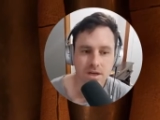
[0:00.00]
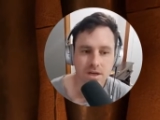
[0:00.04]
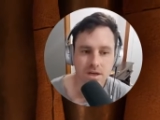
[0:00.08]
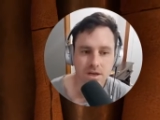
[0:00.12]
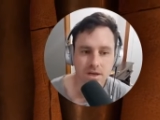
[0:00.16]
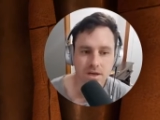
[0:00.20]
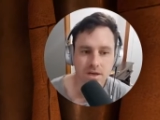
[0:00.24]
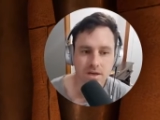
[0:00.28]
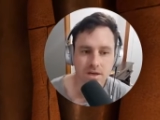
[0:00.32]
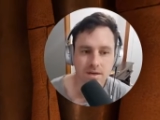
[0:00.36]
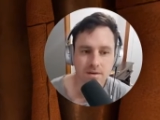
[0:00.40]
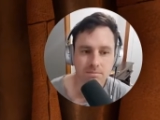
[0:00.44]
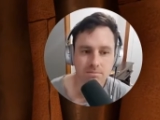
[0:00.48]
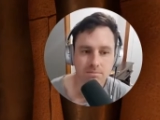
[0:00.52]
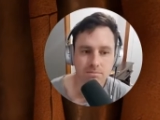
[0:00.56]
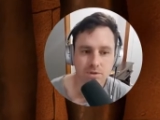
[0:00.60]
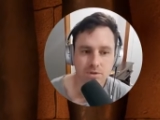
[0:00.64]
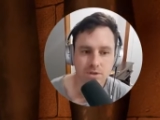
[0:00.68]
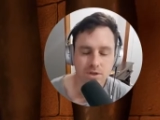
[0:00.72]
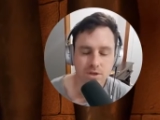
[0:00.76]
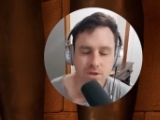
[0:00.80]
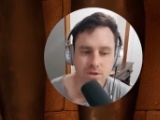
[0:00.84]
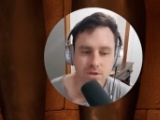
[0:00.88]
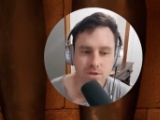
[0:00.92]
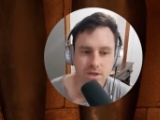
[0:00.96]

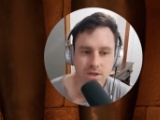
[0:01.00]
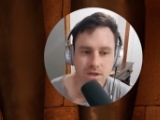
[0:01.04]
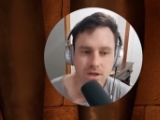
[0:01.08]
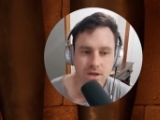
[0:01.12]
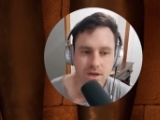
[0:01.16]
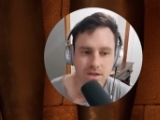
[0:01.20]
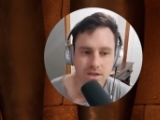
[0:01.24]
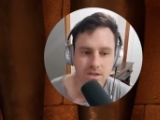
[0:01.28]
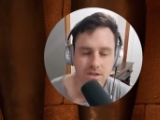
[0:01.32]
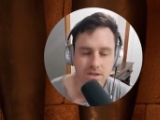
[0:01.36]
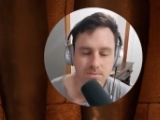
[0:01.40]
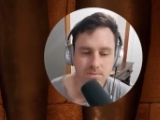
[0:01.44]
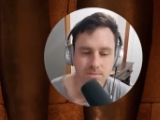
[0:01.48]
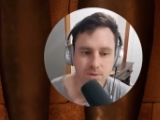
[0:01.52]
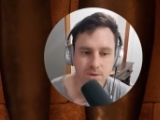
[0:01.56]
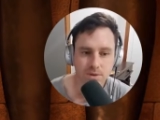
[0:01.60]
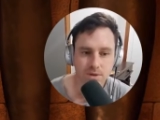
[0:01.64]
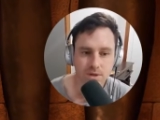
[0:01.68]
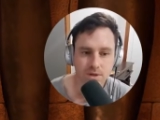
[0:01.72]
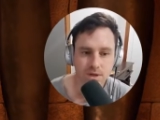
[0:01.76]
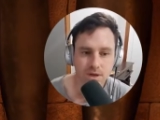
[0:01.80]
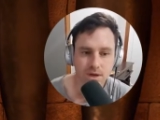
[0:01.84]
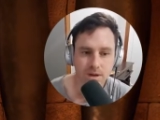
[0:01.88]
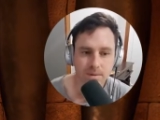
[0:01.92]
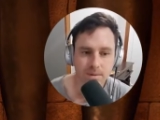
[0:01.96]
So you can actually boot
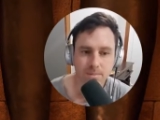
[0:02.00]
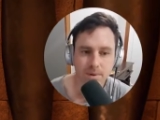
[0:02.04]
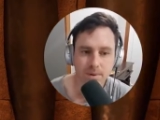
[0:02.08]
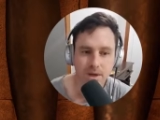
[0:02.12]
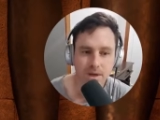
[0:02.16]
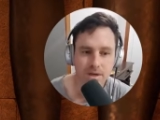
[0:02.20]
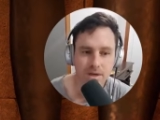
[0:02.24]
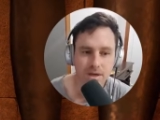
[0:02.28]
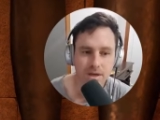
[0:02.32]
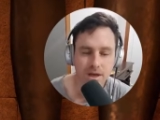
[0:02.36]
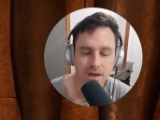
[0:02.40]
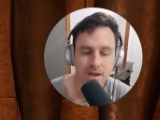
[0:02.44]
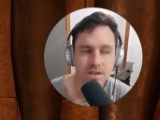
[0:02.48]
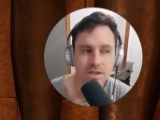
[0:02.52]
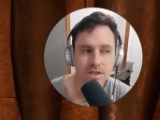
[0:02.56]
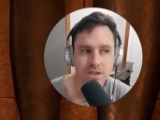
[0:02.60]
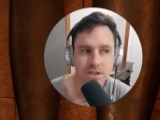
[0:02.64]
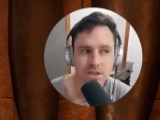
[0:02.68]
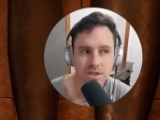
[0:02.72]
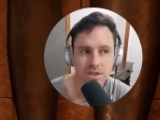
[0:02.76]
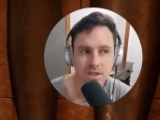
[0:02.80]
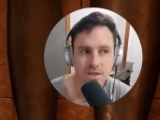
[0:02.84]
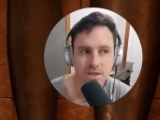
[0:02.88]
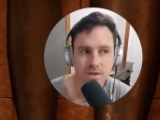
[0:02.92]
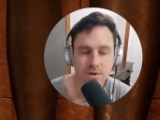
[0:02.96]
it up under
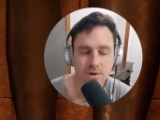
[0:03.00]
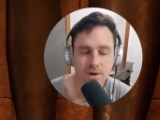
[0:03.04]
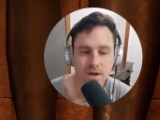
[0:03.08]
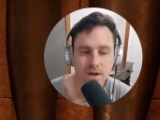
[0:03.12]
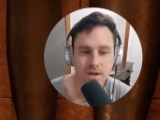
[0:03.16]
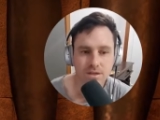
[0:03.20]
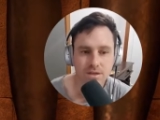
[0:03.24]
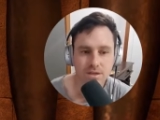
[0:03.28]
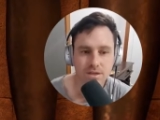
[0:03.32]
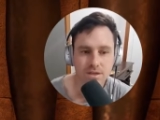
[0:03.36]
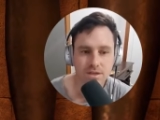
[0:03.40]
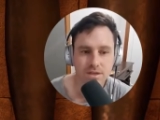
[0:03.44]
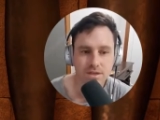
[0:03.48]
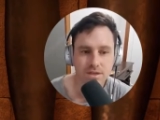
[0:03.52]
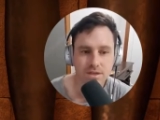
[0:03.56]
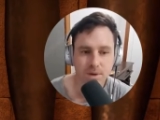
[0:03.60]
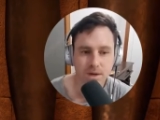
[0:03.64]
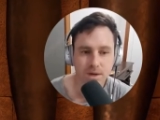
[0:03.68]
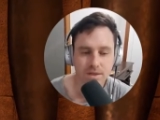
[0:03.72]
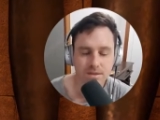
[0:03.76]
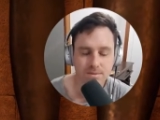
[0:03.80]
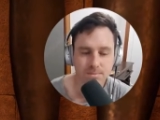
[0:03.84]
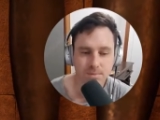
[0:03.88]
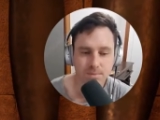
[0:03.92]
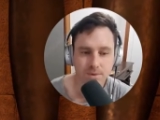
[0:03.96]
HD or HD
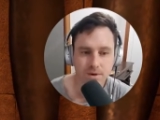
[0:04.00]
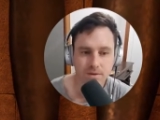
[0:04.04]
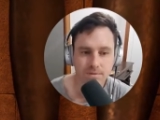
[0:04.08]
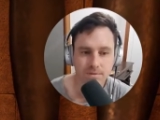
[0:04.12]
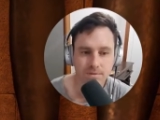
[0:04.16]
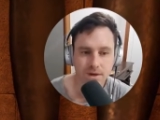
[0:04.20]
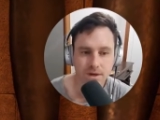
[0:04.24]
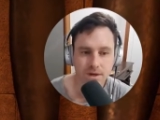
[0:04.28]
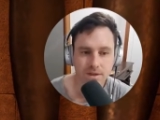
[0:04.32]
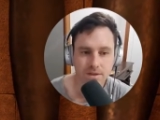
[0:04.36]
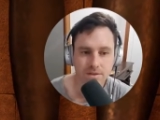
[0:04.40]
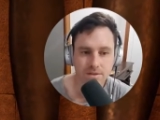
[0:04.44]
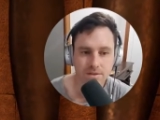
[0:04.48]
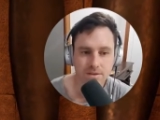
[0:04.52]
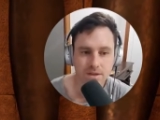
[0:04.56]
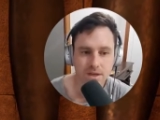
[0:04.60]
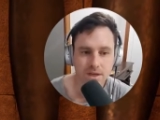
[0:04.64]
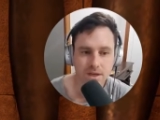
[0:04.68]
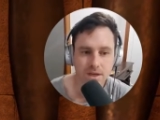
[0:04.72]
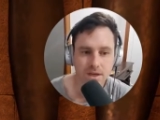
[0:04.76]
plus profiles,